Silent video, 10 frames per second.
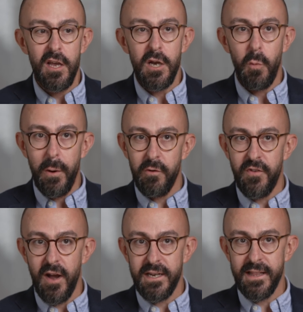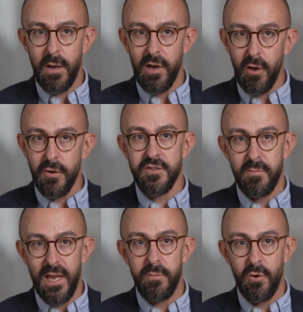We were finding there were lots of
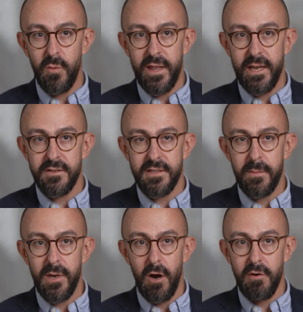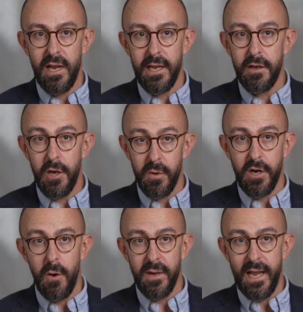people within CBRE who were
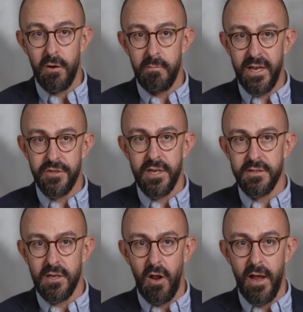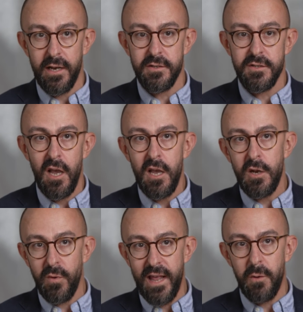going out pitching to clients
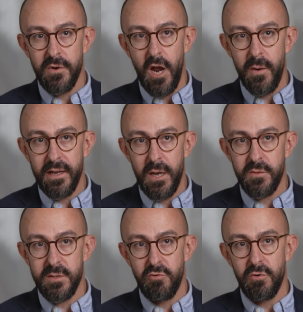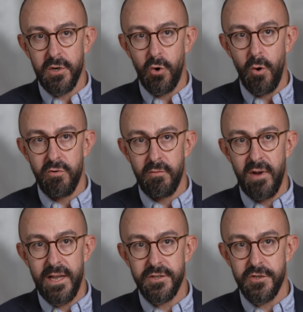without knowing there was a broader corporate
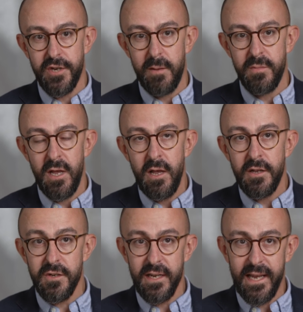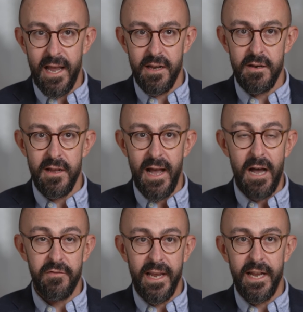relationship. So again,
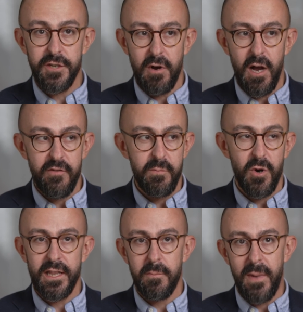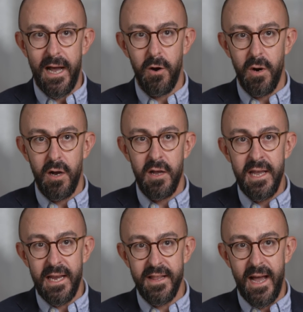having Introhive, putting the power
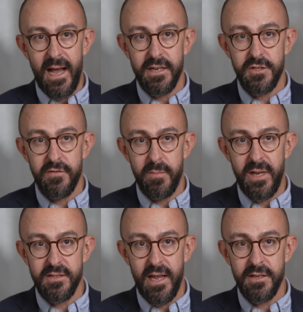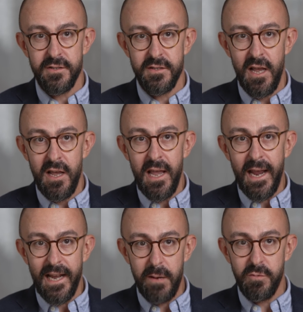in the hands of the business,
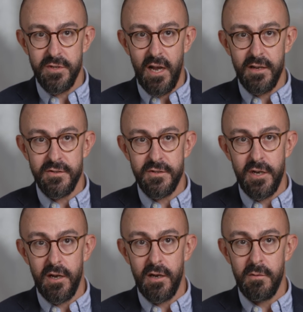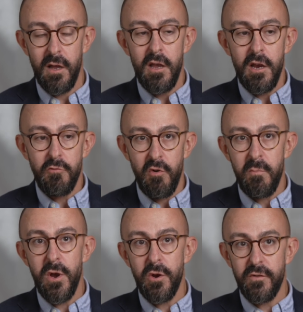enables us to
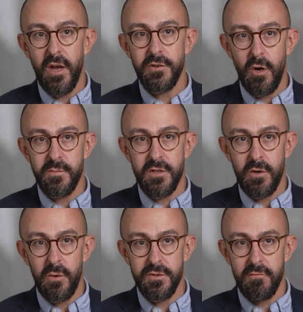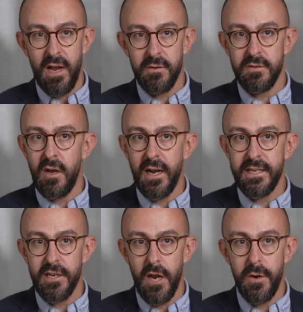remove those obstacles around, I
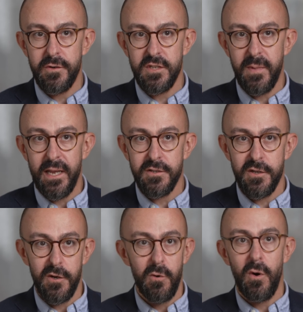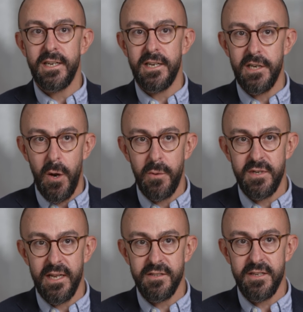didn't know who to speak to, or I didn't know it was
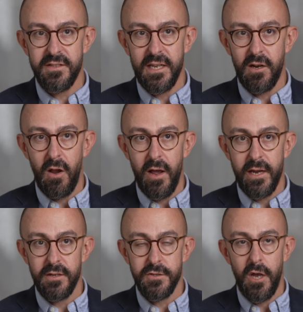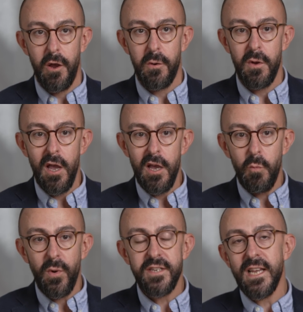an existing client. So
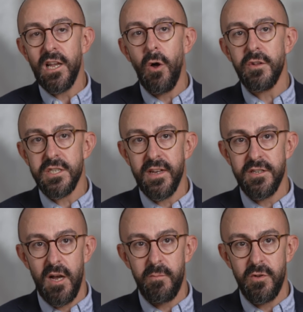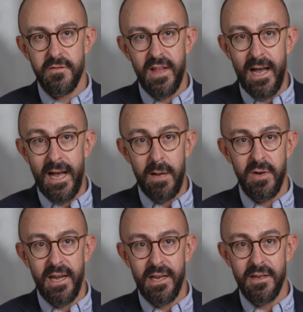we see lots of examples of that
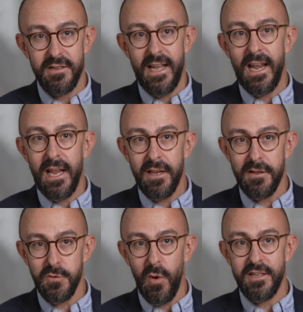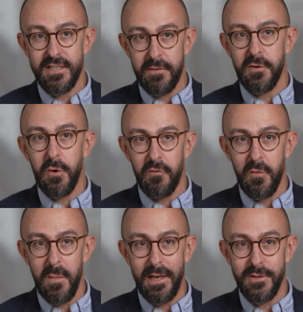happening daily. That's why it's difficult for
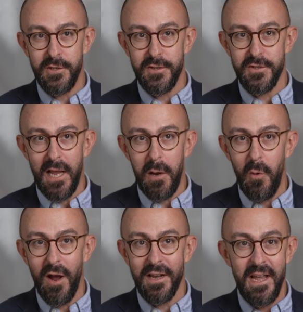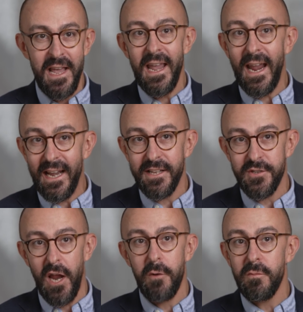me to just say one. It is
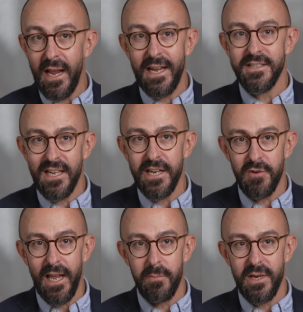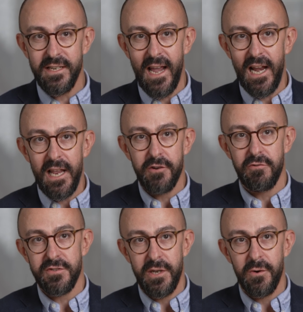literally happening daily
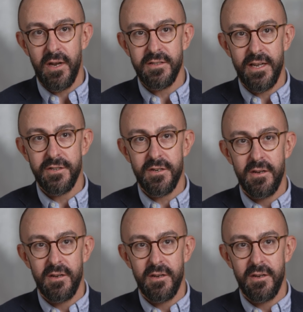across the organization.